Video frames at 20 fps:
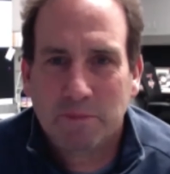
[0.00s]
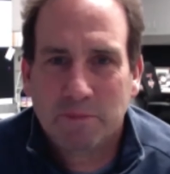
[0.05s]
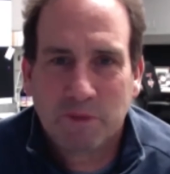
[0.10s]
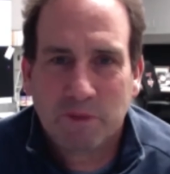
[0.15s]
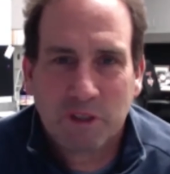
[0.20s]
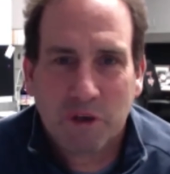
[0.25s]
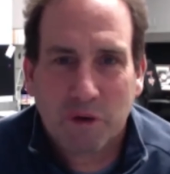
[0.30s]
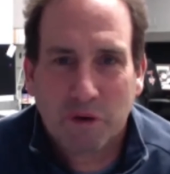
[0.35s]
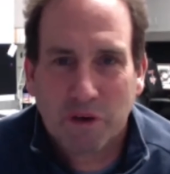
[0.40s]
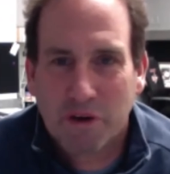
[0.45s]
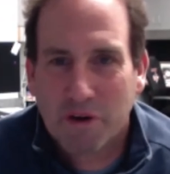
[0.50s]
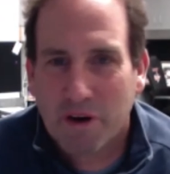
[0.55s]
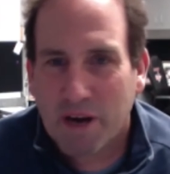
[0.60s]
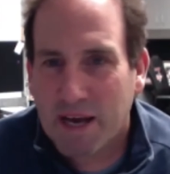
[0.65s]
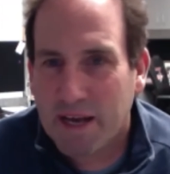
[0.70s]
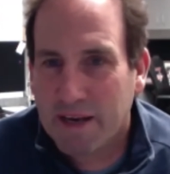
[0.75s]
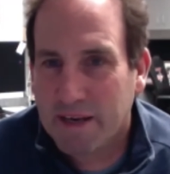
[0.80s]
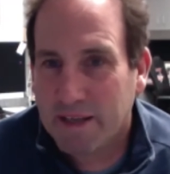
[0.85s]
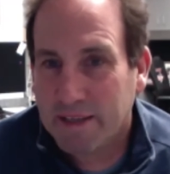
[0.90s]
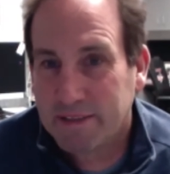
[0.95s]
you're
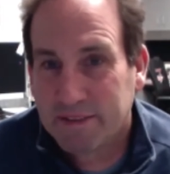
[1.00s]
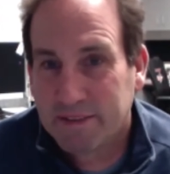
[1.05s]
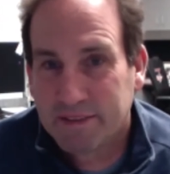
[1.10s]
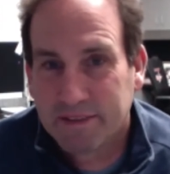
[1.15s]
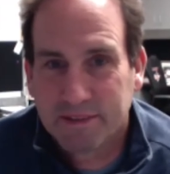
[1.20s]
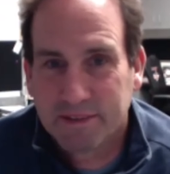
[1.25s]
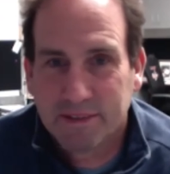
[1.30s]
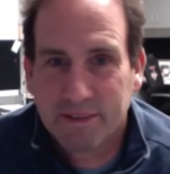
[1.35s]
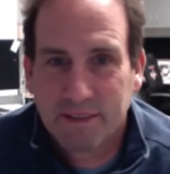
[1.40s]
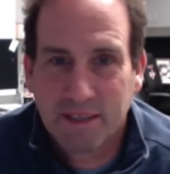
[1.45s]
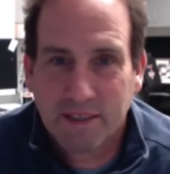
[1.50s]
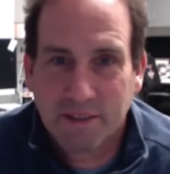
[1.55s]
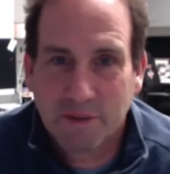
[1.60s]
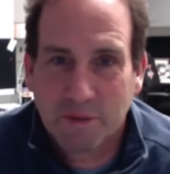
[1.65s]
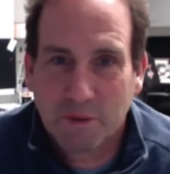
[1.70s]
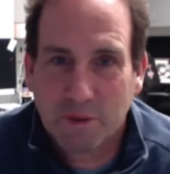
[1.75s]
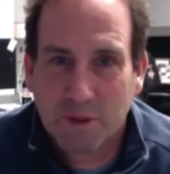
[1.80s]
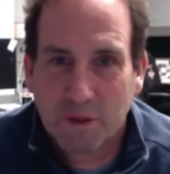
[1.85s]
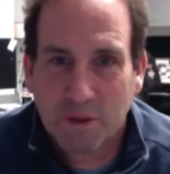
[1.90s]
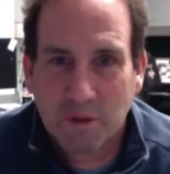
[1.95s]
at.
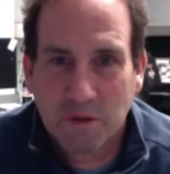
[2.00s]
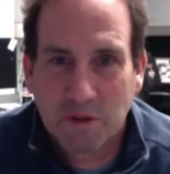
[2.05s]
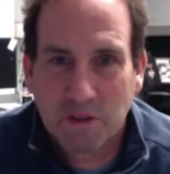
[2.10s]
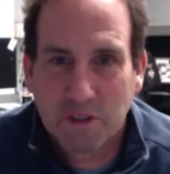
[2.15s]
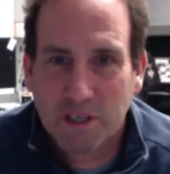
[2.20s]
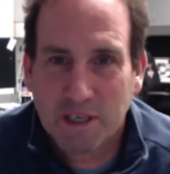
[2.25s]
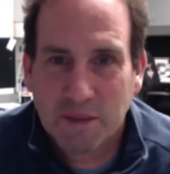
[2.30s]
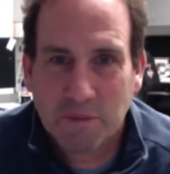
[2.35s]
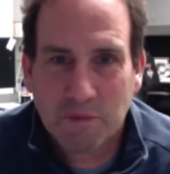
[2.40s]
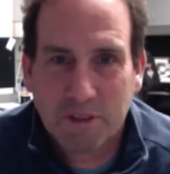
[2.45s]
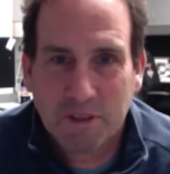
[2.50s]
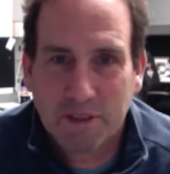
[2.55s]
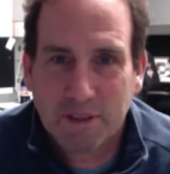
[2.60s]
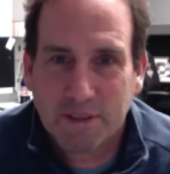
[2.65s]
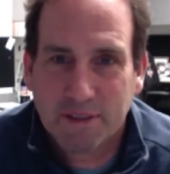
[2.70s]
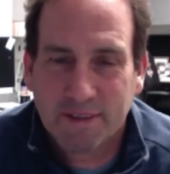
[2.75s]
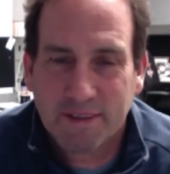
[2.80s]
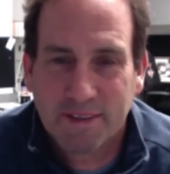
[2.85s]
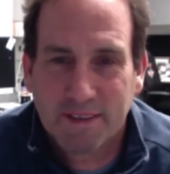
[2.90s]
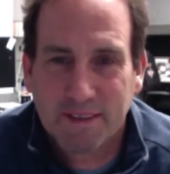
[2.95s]
It's one of those jobs that
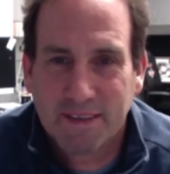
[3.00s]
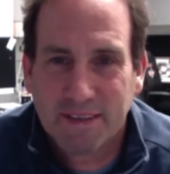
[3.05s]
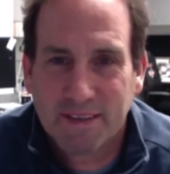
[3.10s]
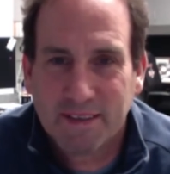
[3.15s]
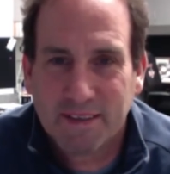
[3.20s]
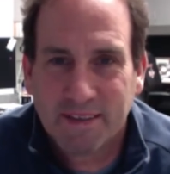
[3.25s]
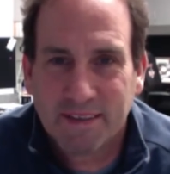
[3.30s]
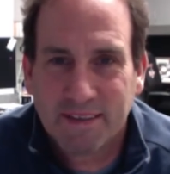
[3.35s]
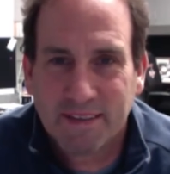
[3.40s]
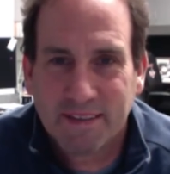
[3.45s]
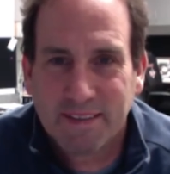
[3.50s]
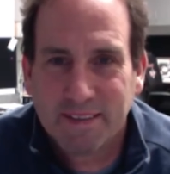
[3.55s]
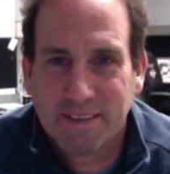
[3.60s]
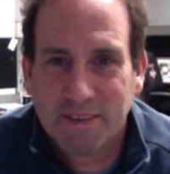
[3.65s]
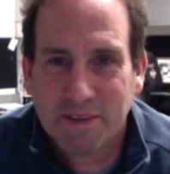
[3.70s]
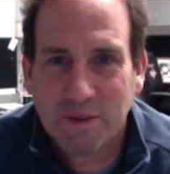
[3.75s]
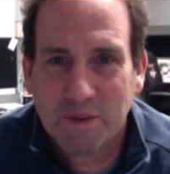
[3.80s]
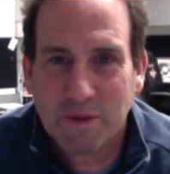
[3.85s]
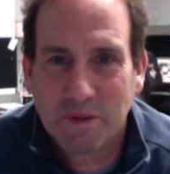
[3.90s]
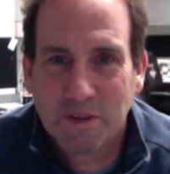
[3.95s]

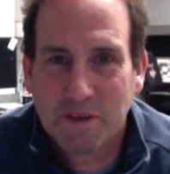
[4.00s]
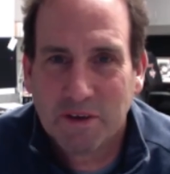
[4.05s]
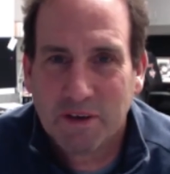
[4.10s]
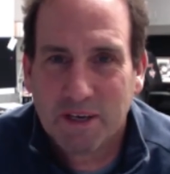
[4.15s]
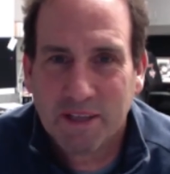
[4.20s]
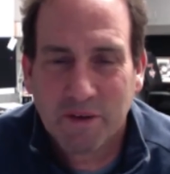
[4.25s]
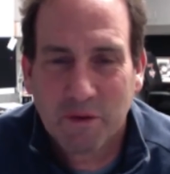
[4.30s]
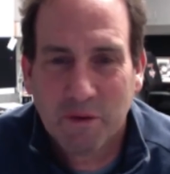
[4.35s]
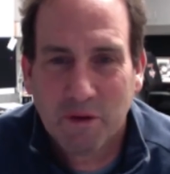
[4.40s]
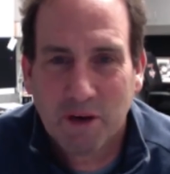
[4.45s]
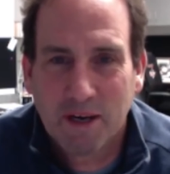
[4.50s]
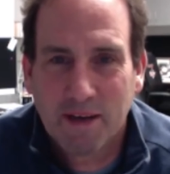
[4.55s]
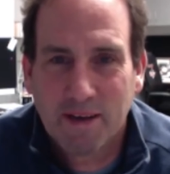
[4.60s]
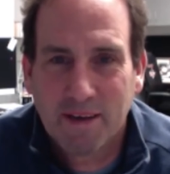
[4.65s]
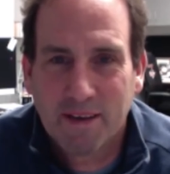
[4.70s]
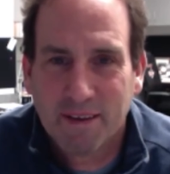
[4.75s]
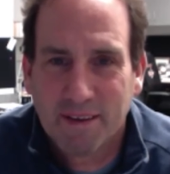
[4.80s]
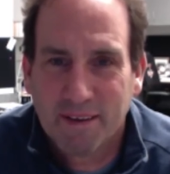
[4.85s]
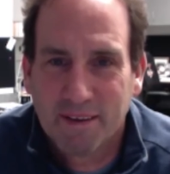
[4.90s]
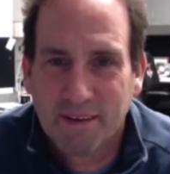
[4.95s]
you're at the rink,
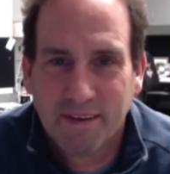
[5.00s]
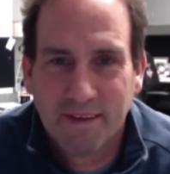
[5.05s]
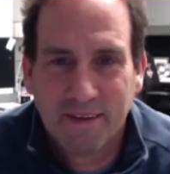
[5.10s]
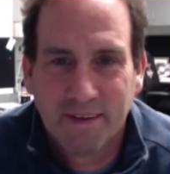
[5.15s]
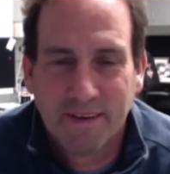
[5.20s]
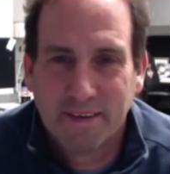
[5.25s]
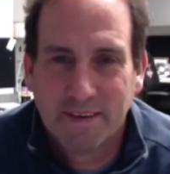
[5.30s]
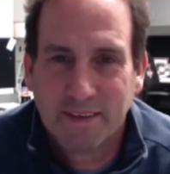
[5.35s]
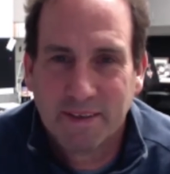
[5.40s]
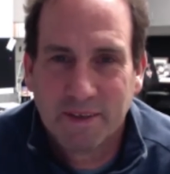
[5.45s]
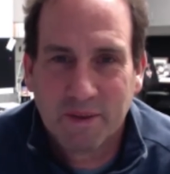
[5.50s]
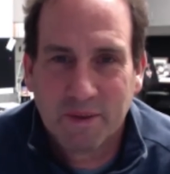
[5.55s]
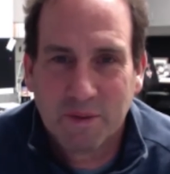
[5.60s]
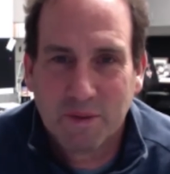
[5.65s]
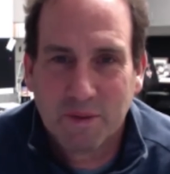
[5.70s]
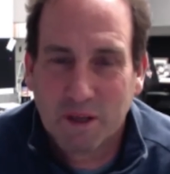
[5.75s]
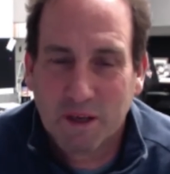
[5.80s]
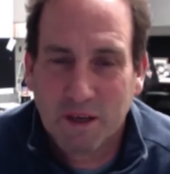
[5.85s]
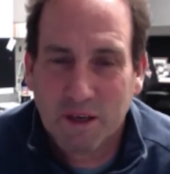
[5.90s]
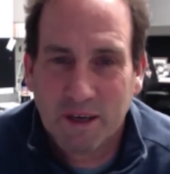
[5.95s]

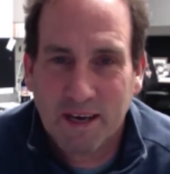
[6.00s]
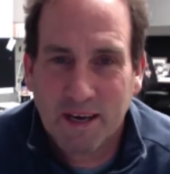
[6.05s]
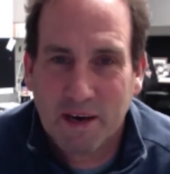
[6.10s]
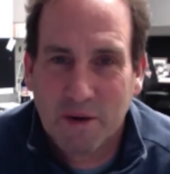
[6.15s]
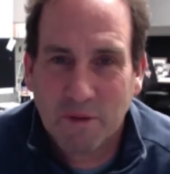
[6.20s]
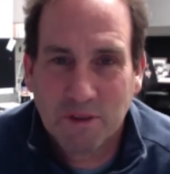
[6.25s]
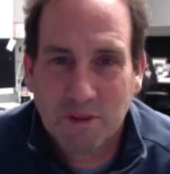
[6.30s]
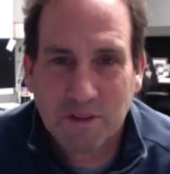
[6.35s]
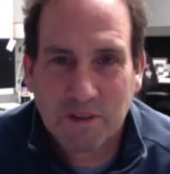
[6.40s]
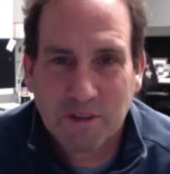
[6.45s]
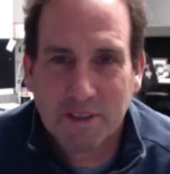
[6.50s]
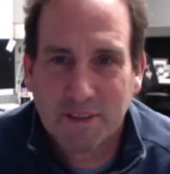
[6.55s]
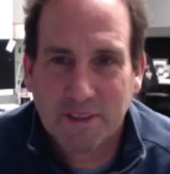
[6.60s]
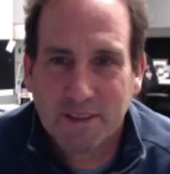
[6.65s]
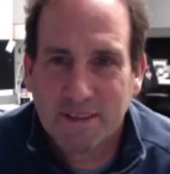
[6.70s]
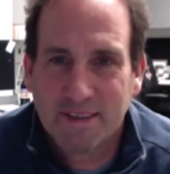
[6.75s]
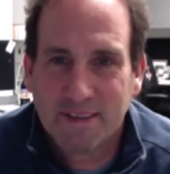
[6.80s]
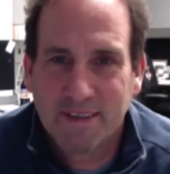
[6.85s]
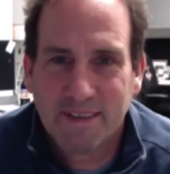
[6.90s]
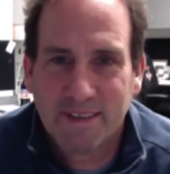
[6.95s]
long hours,
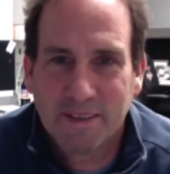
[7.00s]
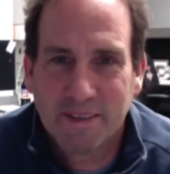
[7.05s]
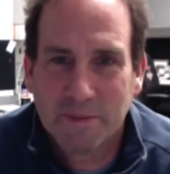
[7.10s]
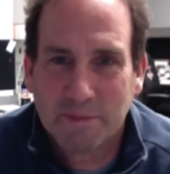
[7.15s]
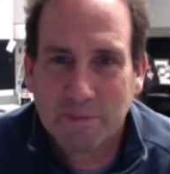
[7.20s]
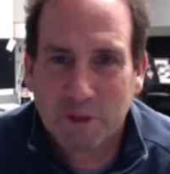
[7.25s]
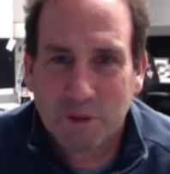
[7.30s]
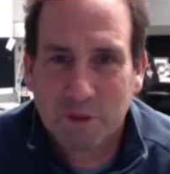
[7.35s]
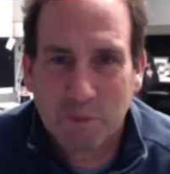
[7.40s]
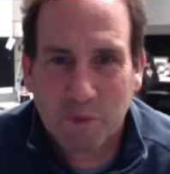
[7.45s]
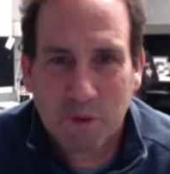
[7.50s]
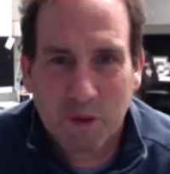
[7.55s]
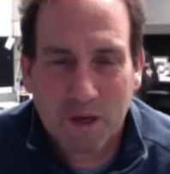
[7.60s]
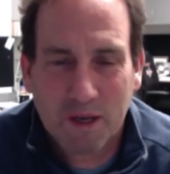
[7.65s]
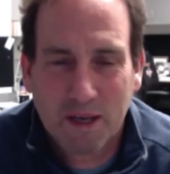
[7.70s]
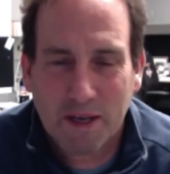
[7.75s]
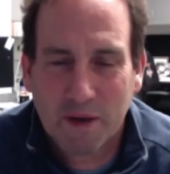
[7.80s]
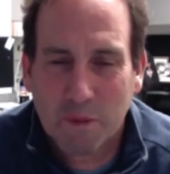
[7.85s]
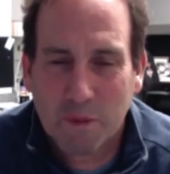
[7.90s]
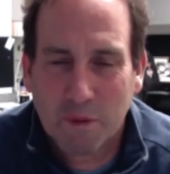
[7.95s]
and put a
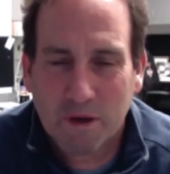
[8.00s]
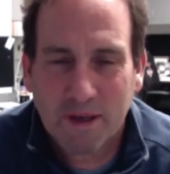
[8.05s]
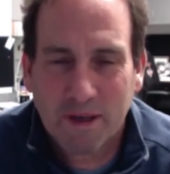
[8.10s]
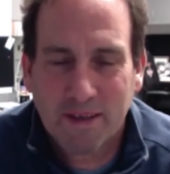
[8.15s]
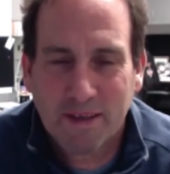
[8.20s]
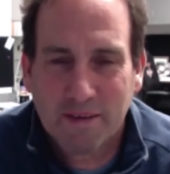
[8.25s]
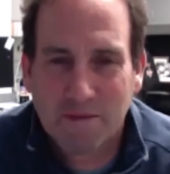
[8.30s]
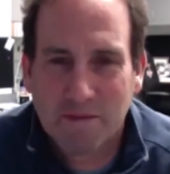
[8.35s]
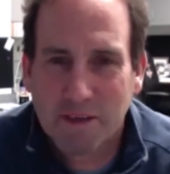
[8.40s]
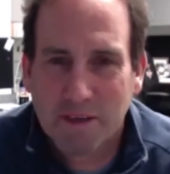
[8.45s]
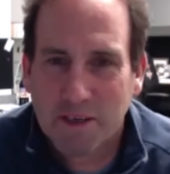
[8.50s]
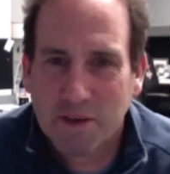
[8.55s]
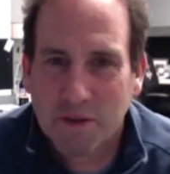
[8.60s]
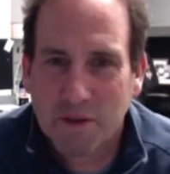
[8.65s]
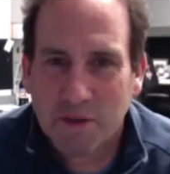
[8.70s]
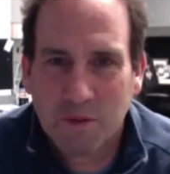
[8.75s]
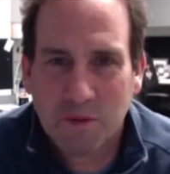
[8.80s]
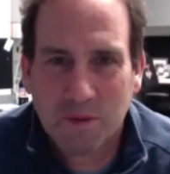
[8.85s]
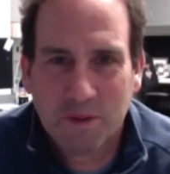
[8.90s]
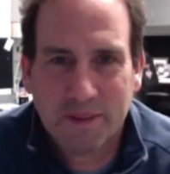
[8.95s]
lot of work into
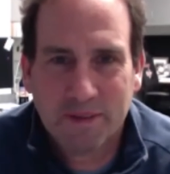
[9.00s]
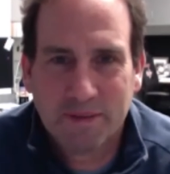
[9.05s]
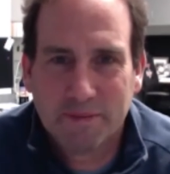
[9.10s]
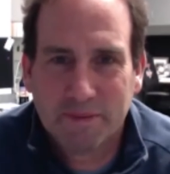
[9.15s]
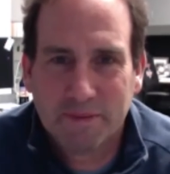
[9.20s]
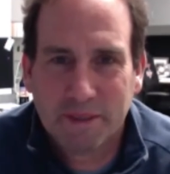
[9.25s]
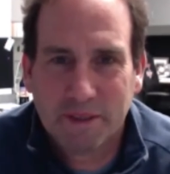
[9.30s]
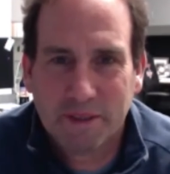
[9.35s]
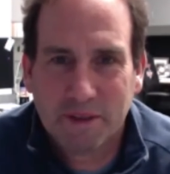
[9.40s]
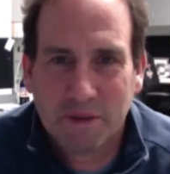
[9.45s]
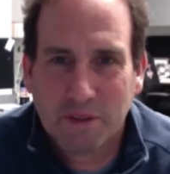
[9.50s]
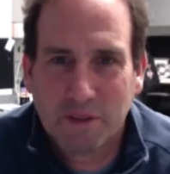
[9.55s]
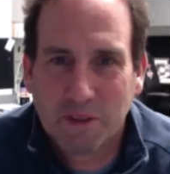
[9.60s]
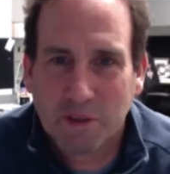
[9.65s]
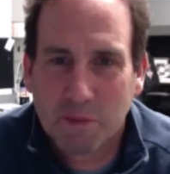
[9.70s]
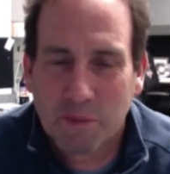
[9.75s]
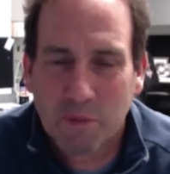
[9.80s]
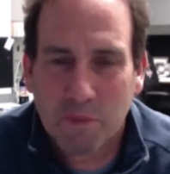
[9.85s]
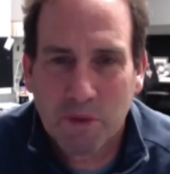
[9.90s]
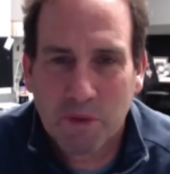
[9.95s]
video, and
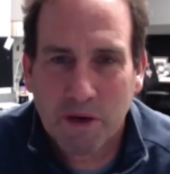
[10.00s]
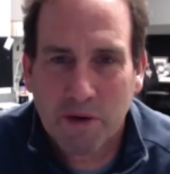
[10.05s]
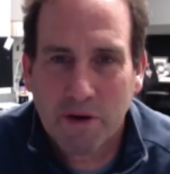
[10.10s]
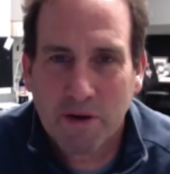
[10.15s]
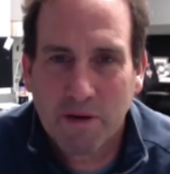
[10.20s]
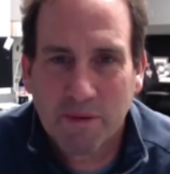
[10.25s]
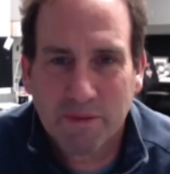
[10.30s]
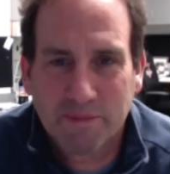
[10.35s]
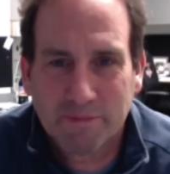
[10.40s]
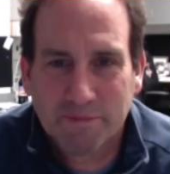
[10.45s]
you're preparing